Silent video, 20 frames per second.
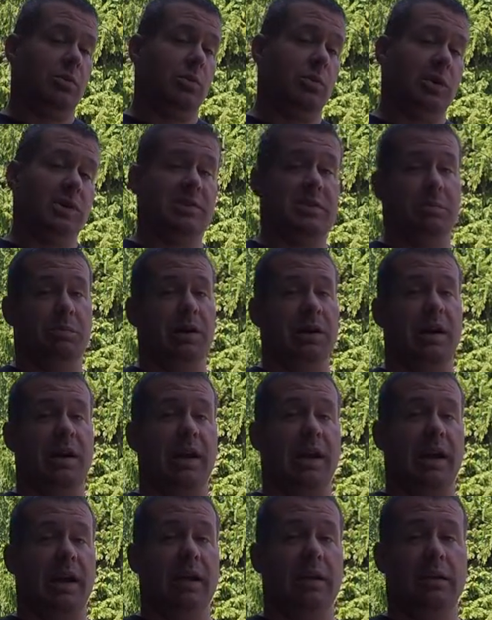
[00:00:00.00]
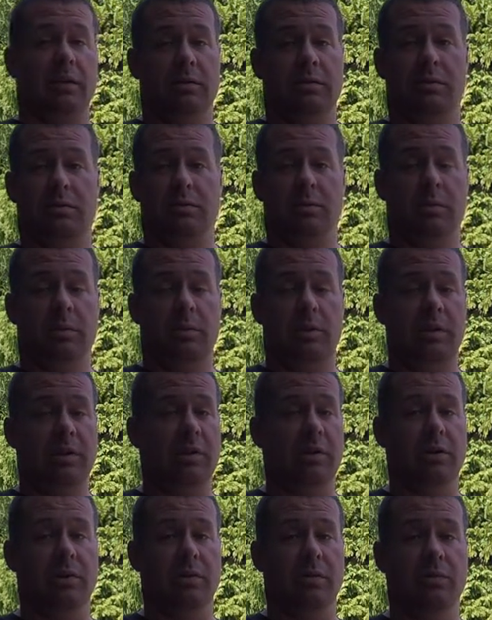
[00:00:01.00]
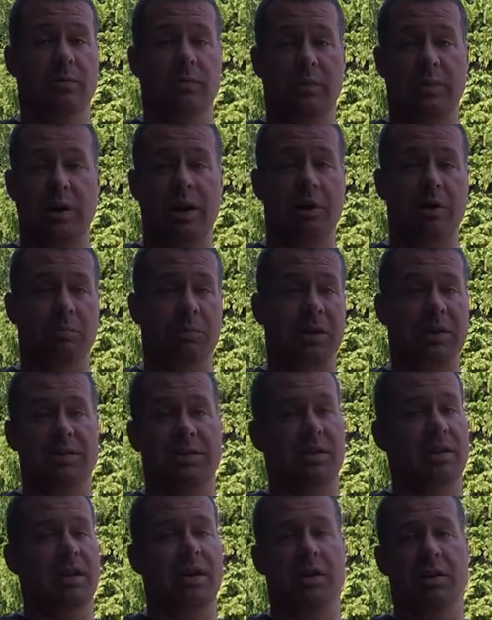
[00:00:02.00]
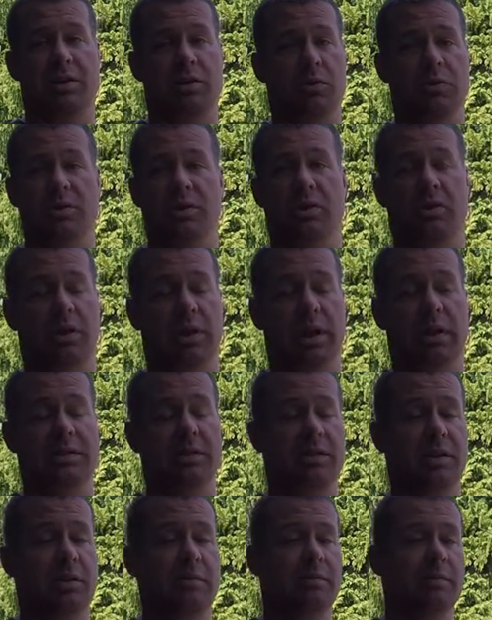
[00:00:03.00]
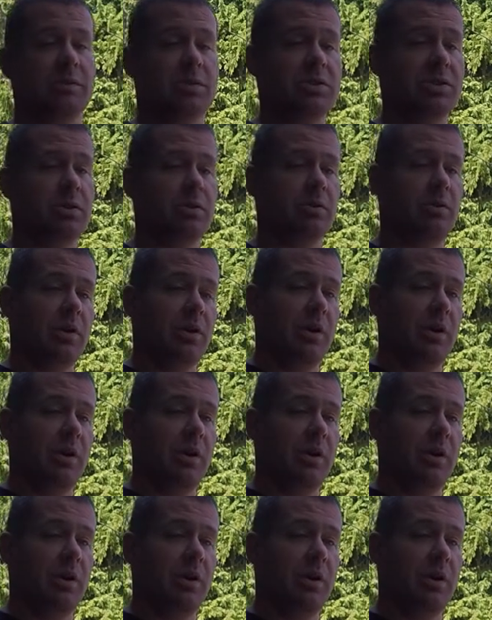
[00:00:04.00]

what to buy, you know, how to mix it, how to use it, all that stuff. So,